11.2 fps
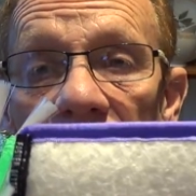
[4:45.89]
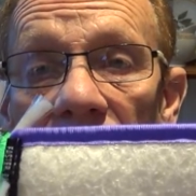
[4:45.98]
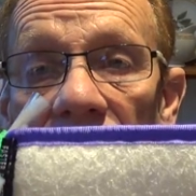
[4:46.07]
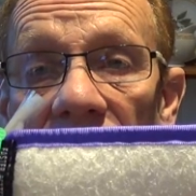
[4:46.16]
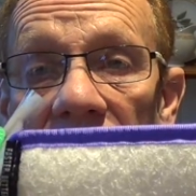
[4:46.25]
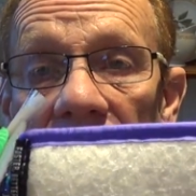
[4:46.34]

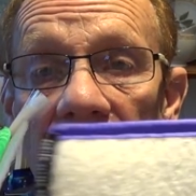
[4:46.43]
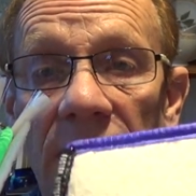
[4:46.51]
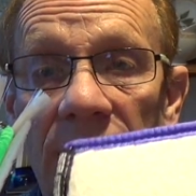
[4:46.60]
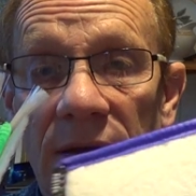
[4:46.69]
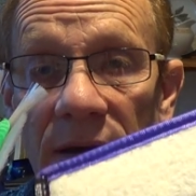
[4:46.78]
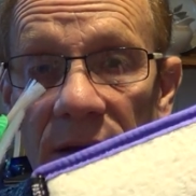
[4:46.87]
perfectly
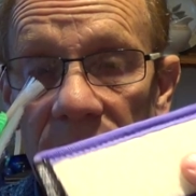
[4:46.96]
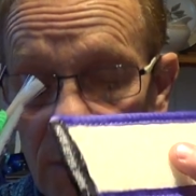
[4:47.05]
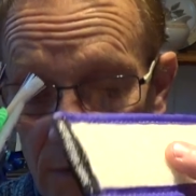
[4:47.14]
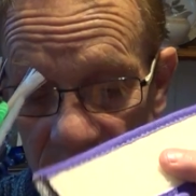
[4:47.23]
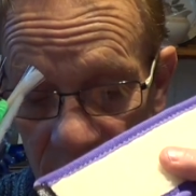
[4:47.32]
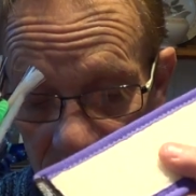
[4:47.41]
clean again
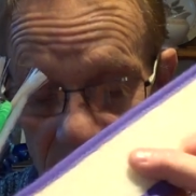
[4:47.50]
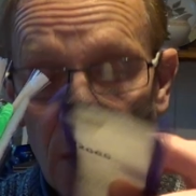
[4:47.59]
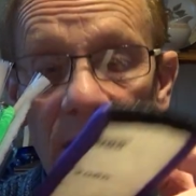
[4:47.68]
because